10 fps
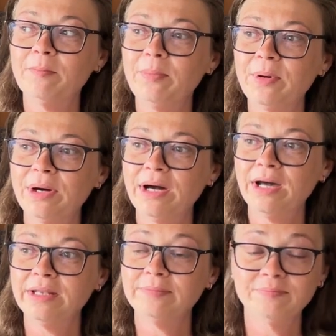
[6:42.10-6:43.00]

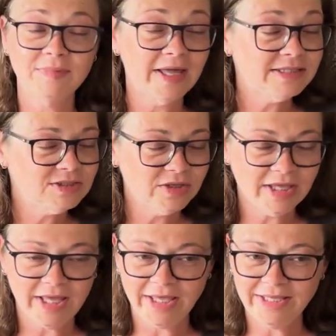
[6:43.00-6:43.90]
but that's
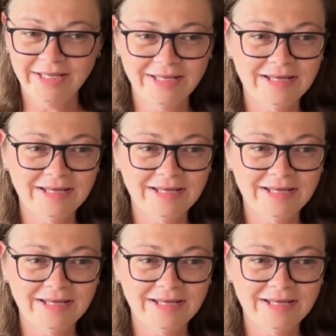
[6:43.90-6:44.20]
okay.